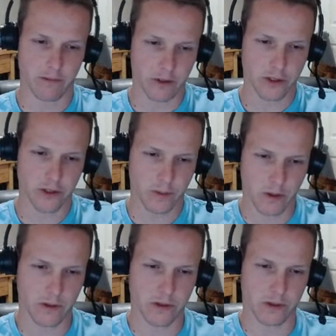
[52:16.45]
Once a stripper,
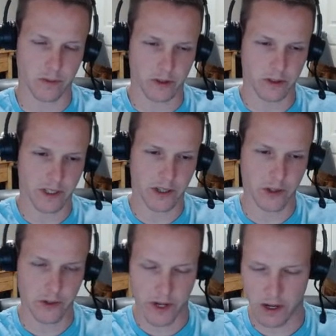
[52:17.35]
always a stripper. Just like a
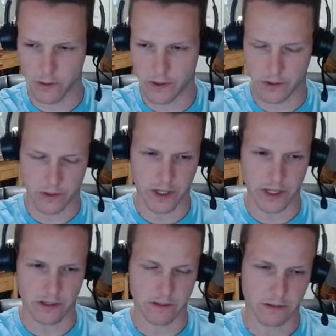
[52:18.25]
hood rat, always a hood
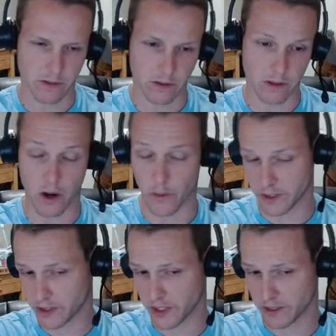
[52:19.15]
rat. Or always
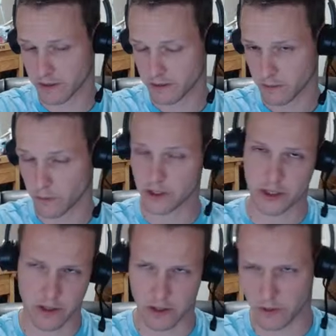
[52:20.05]
a cheater. Once a
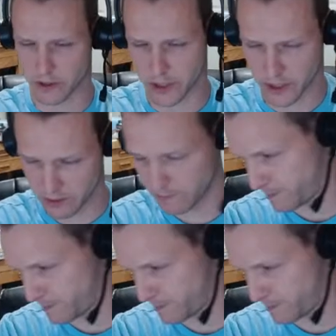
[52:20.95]
cheater, always a cheater.